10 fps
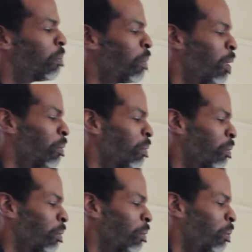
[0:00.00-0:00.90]
But
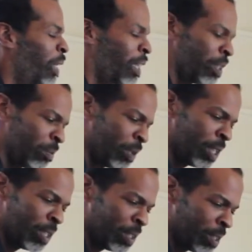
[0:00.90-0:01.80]
we had
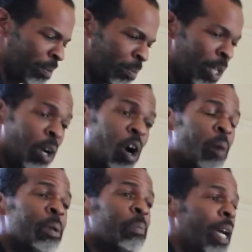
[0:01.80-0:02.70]
an
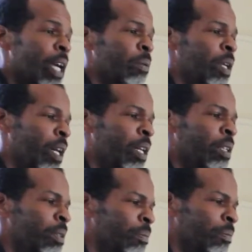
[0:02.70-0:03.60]
army bag with
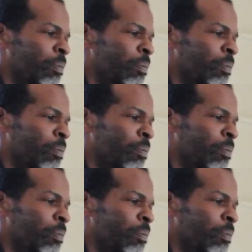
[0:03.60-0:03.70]
our